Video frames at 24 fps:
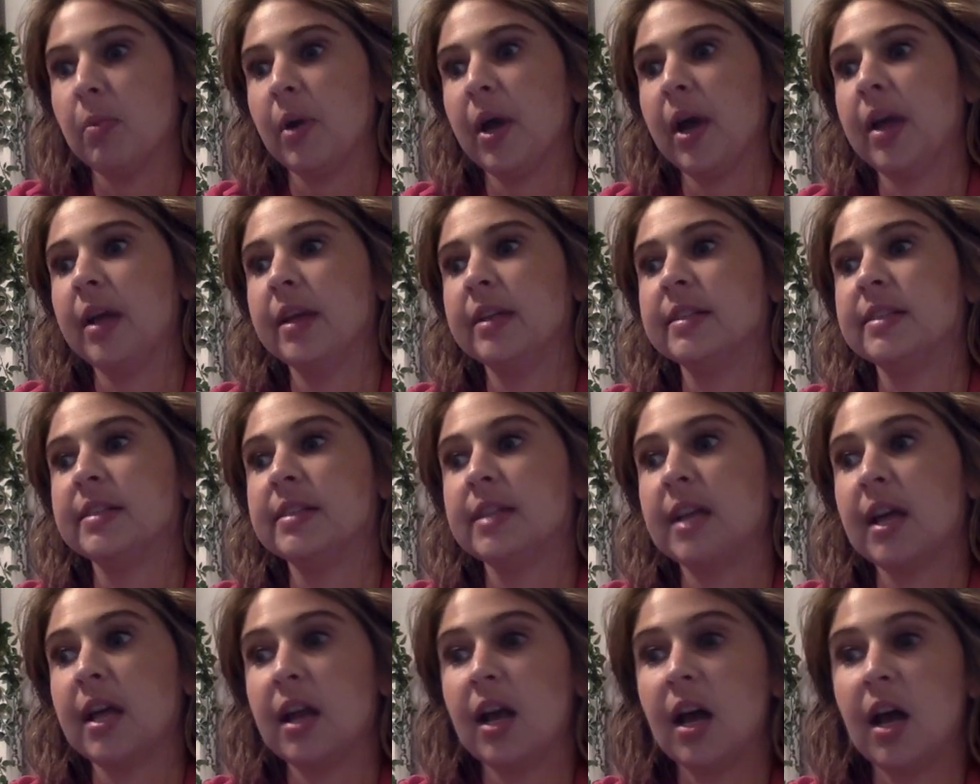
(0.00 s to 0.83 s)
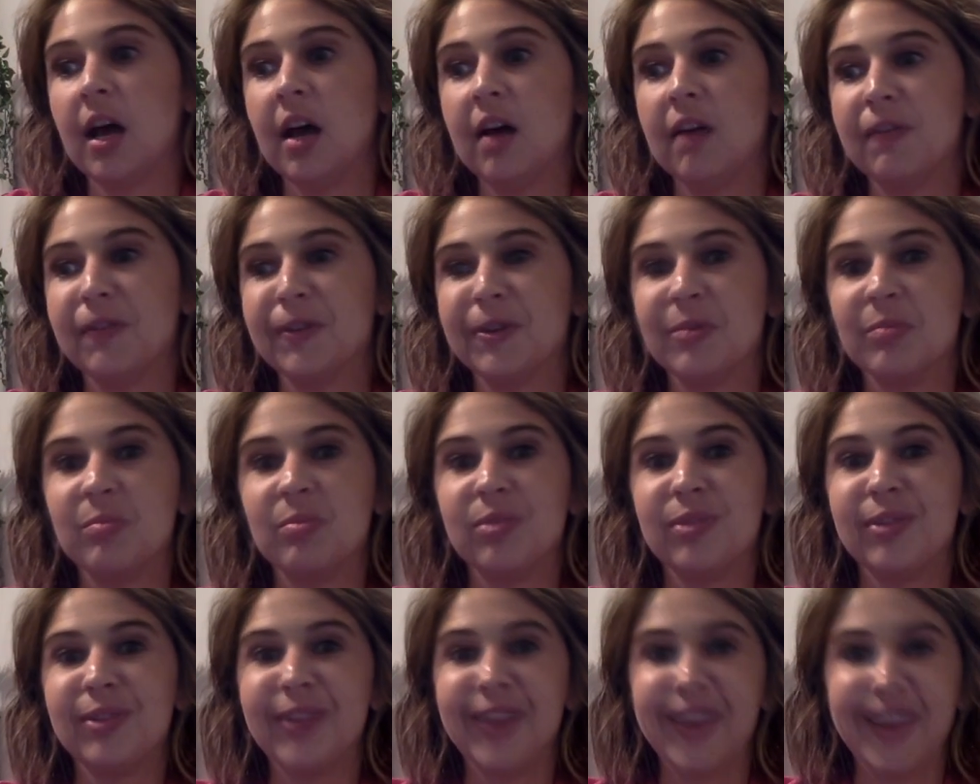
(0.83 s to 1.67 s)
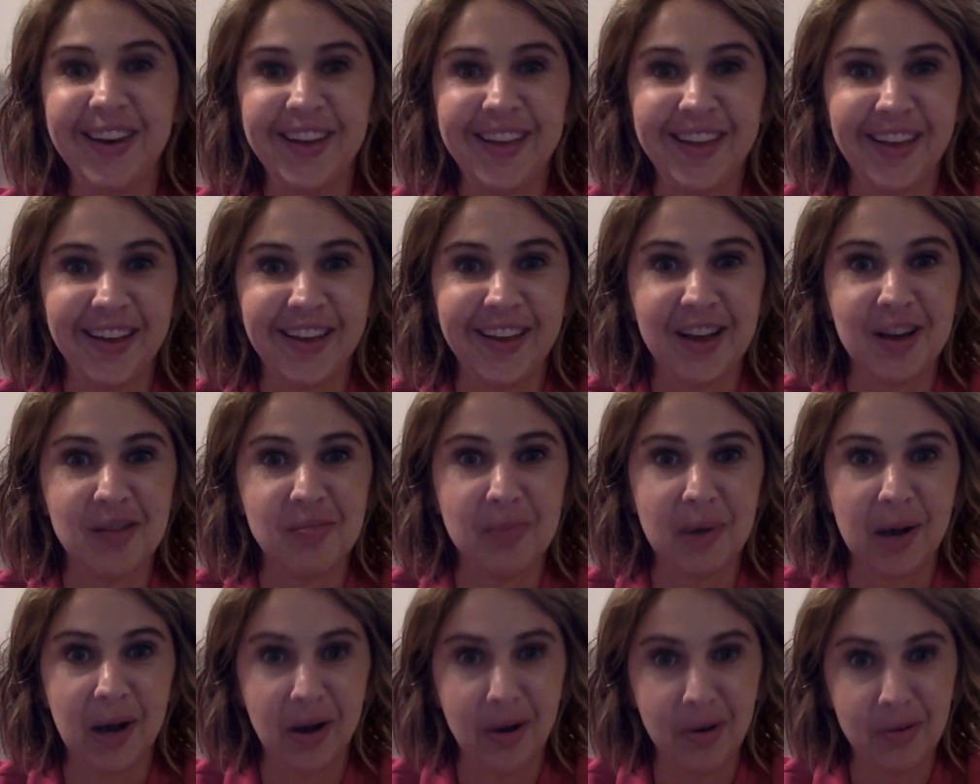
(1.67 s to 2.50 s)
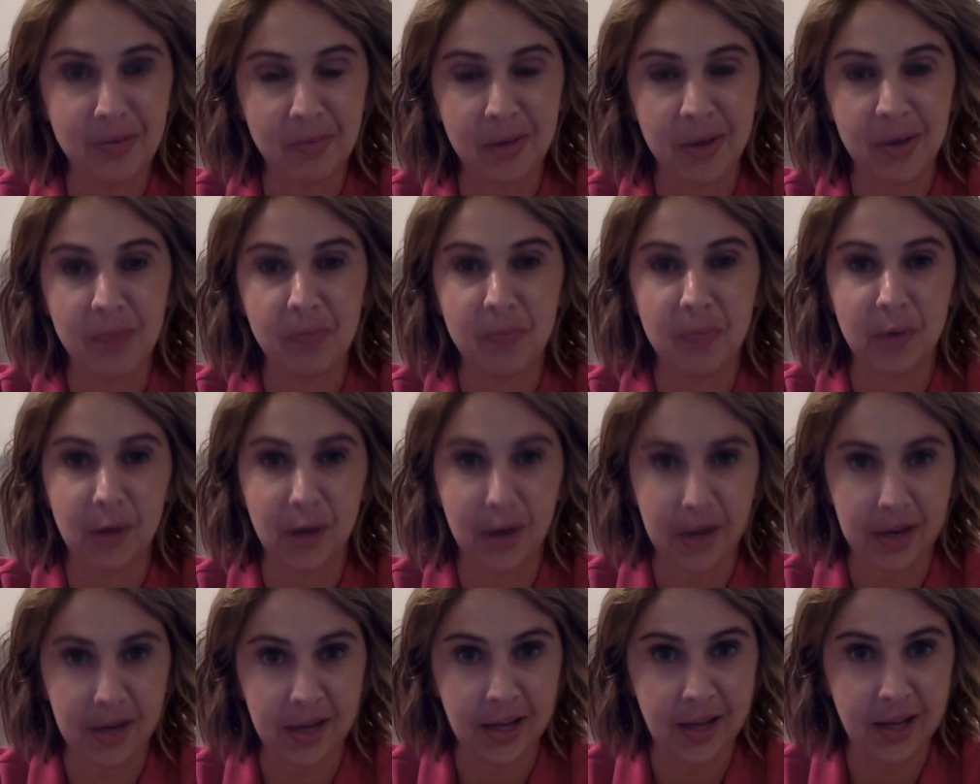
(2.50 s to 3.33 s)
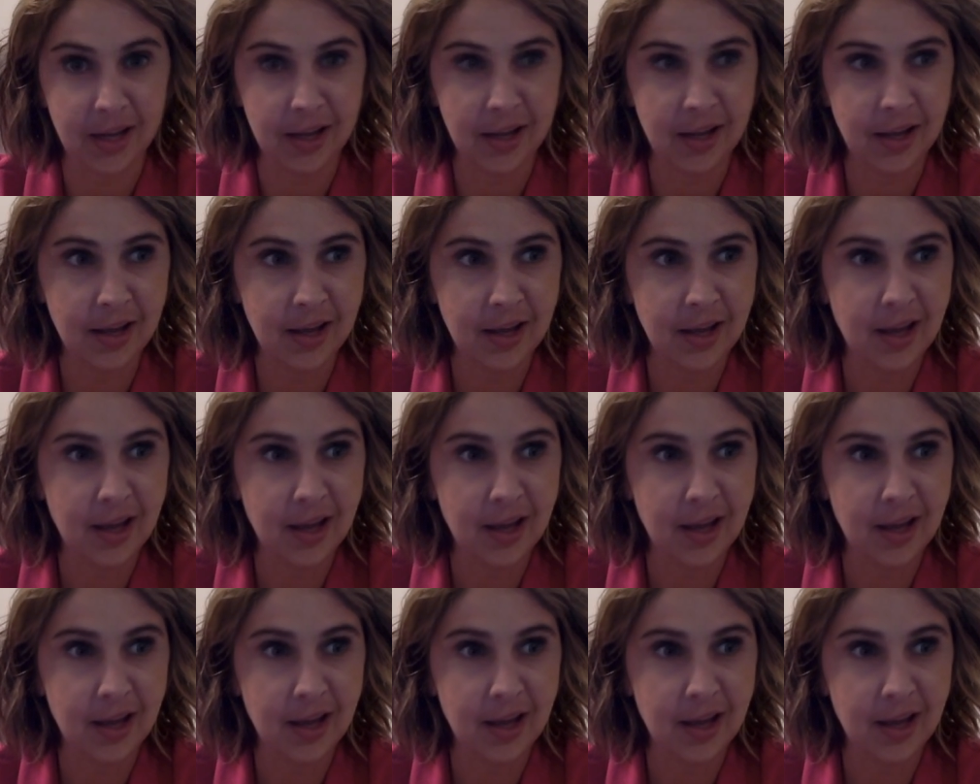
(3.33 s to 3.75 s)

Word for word: But instead of complaining about my body,